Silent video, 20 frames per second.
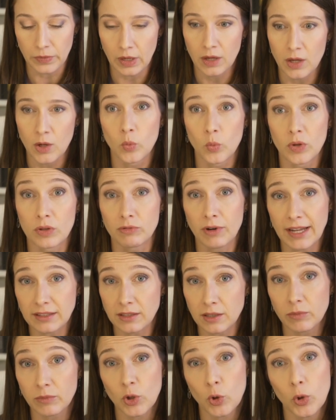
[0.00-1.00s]
with
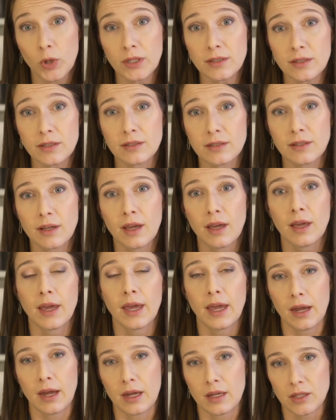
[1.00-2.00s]
random noise,
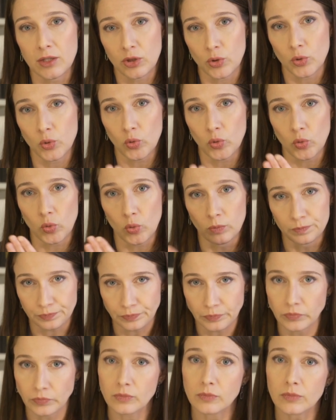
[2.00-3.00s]
and through
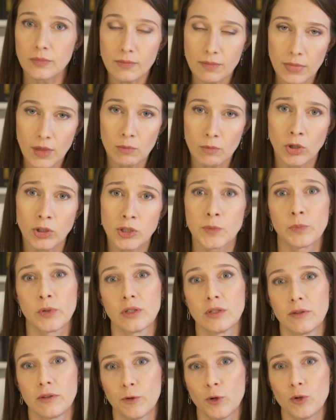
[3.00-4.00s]
multiple
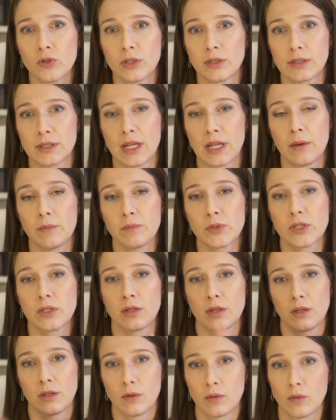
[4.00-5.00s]
diffusion steps
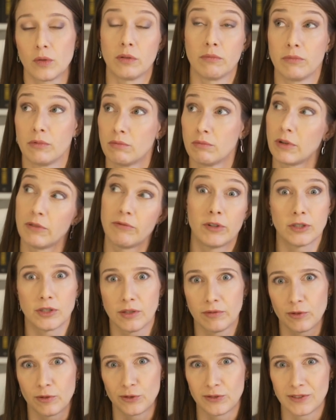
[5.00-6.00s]
or reverse
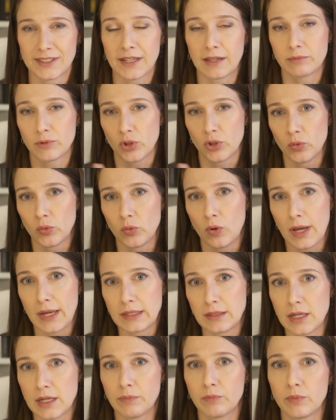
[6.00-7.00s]
diffusion steps, you
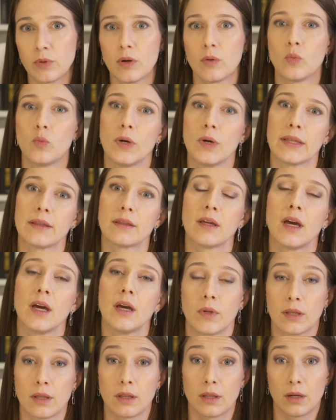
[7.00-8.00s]
end up with
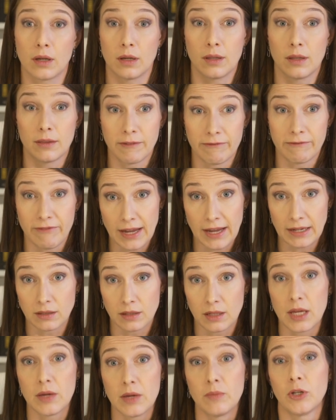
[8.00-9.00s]
the
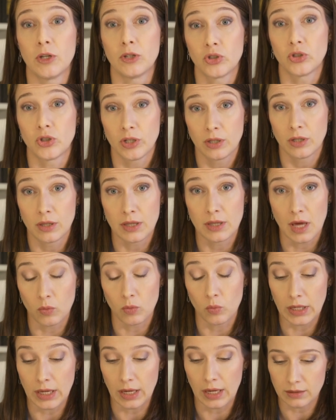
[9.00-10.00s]
final image that
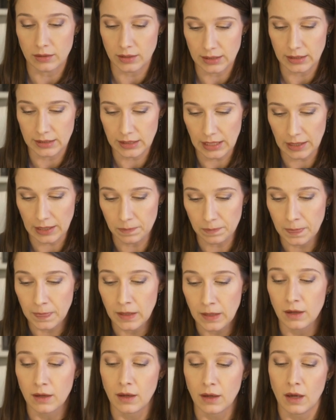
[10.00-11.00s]
we get to see.
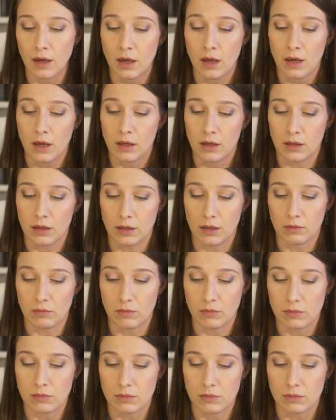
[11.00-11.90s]
Image